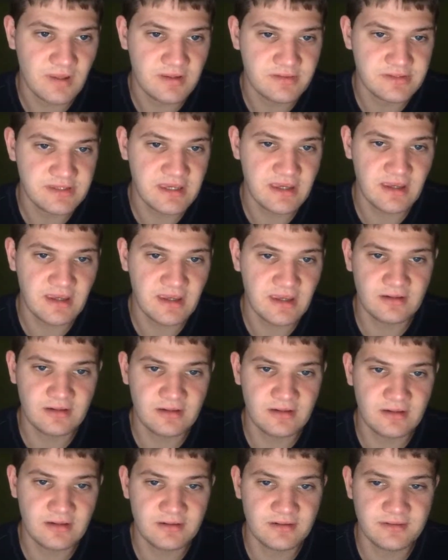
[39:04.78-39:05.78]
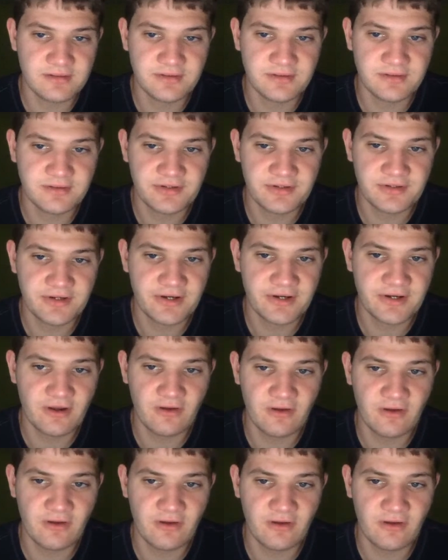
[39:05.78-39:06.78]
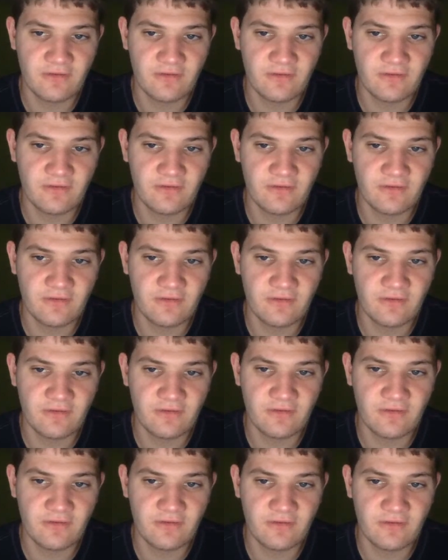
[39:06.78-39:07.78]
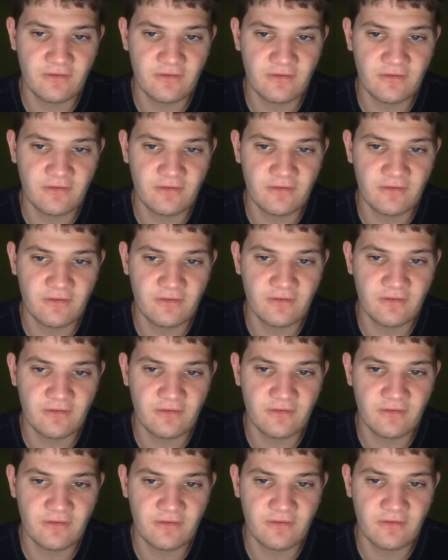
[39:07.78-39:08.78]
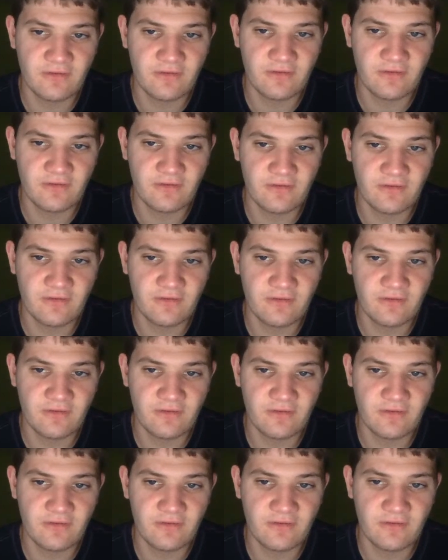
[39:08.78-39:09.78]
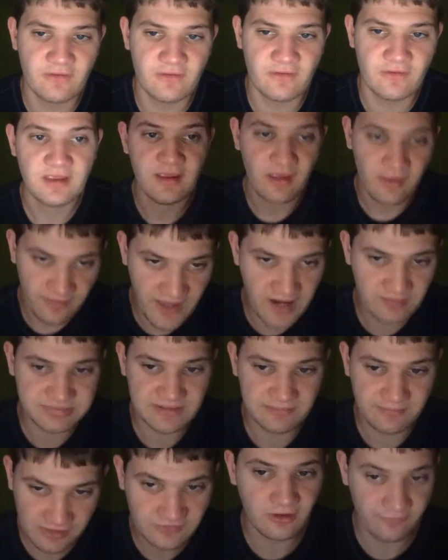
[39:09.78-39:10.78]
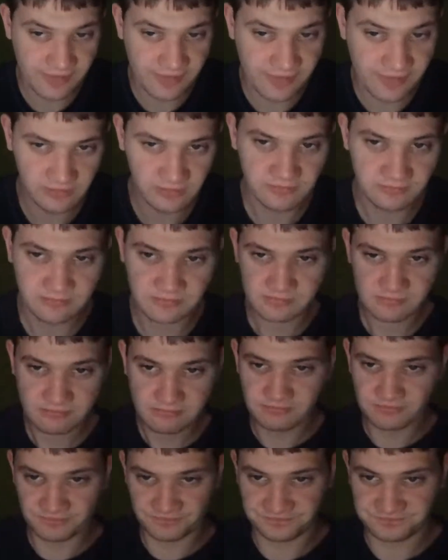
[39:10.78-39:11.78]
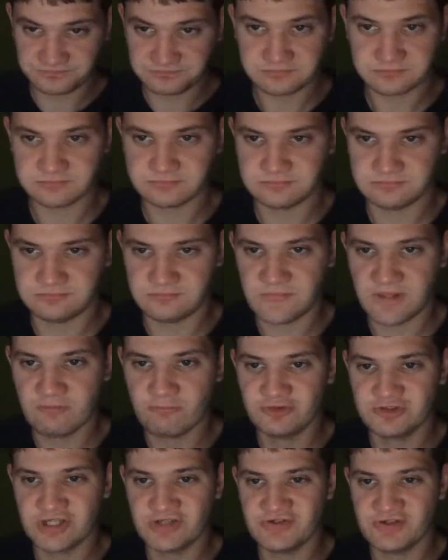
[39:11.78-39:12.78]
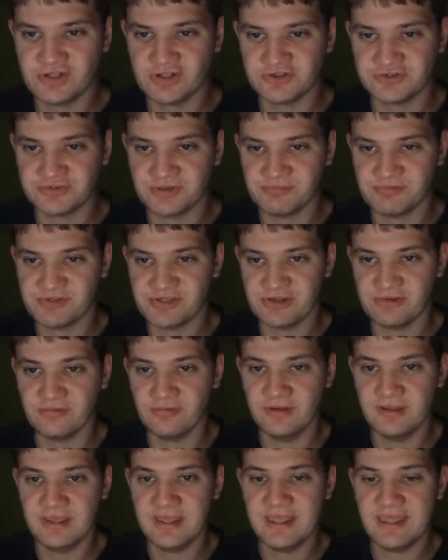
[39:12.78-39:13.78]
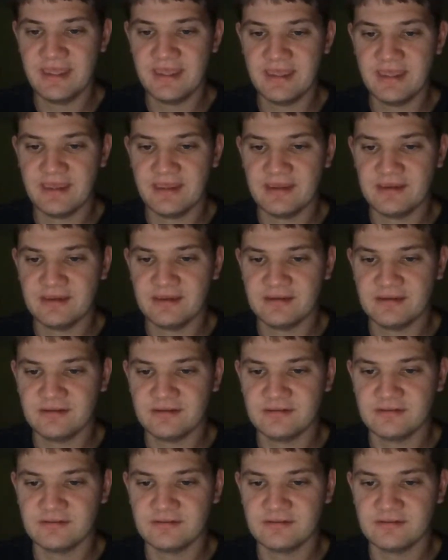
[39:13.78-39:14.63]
Yeah, no, that's gone. That is definitely gone. That probably closed along with Freehold, which I took a trip to.